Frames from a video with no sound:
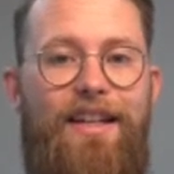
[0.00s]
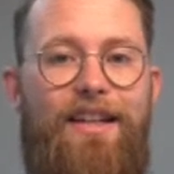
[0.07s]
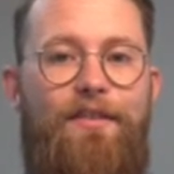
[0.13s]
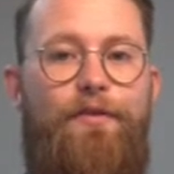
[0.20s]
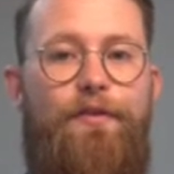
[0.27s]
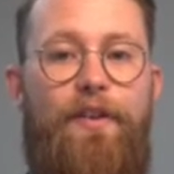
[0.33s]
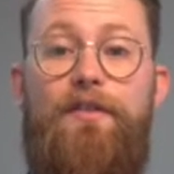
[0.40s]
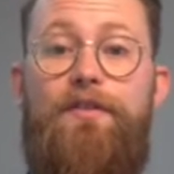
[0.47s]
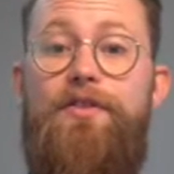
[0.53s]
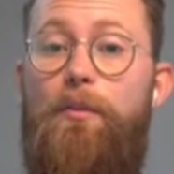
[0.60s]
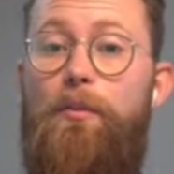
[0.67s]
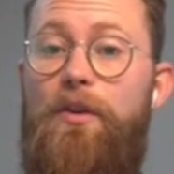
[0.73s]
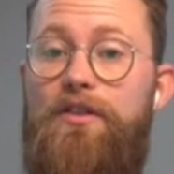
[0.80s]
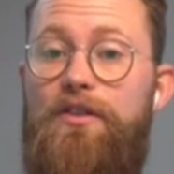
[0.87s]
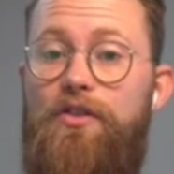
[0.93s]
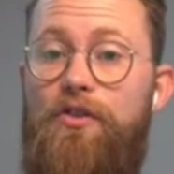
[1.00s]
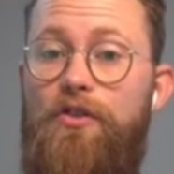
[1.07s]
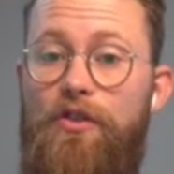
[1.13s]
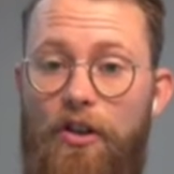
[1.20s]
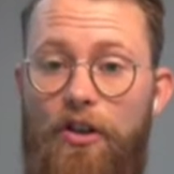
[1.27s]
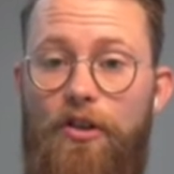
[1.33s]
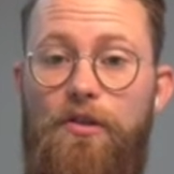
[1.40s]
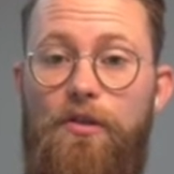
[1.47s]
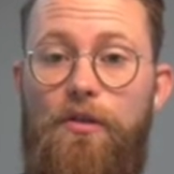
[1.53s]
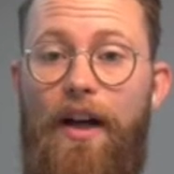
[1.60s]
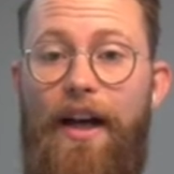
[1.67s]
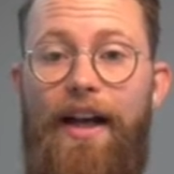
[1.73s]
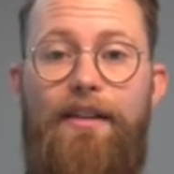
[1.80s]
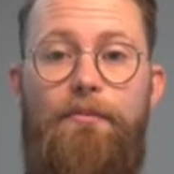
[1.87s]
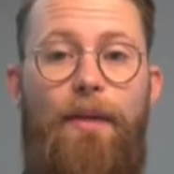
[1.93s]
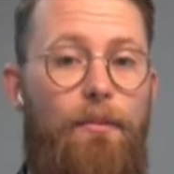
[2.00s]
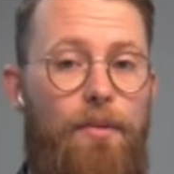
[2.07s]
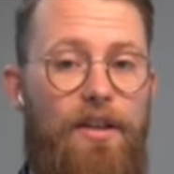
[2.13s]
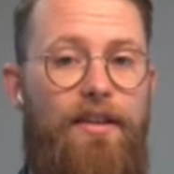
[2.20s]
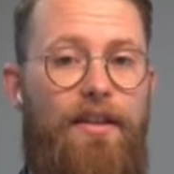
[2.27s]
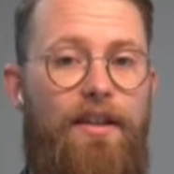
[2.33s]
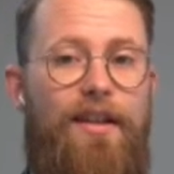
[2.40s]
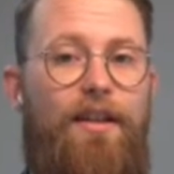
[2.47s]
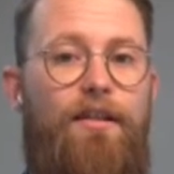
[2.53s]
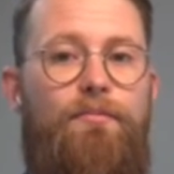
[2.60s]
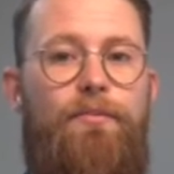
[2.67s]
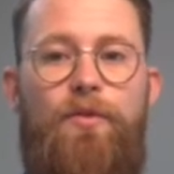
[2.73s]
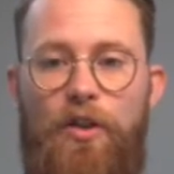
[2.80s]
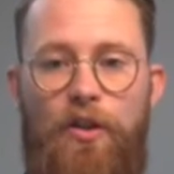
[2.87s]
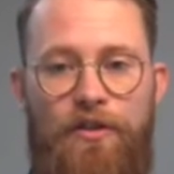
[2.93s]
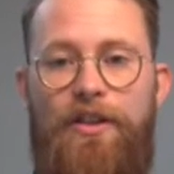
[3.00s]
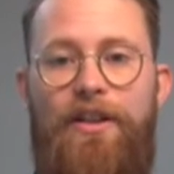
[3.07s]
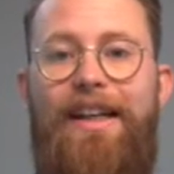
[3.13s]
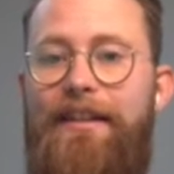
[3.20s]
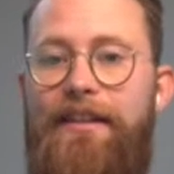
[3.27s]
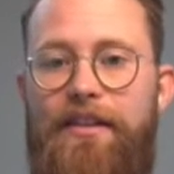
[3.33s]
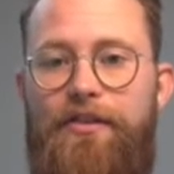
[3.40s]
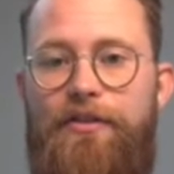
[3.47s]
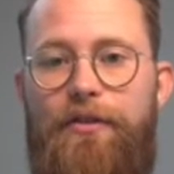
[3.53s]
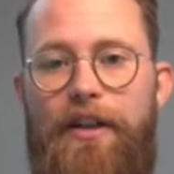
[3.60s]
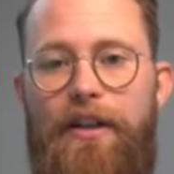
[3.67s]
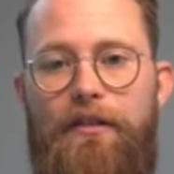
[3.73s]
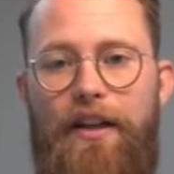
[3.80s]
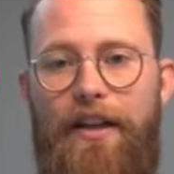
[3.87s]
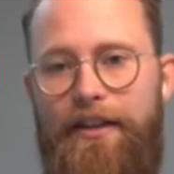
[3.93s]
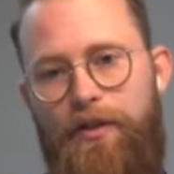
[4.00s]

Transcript: if someone's new, and maybe they're new to an industry, right?